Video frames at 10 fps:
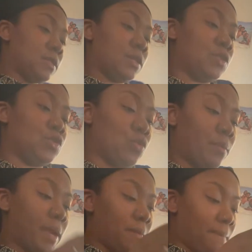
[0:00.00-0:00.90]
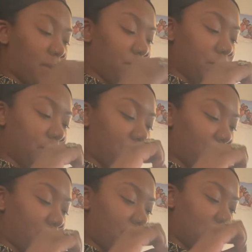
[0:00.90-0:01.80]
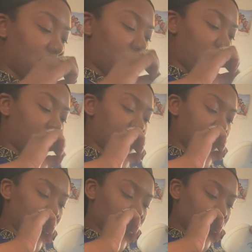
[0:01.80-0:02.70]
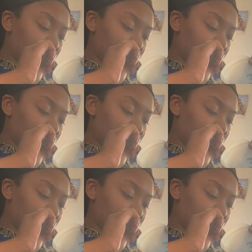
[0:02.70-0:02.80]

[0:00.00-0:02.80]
to enjoy. Make memories that will last a lifetime.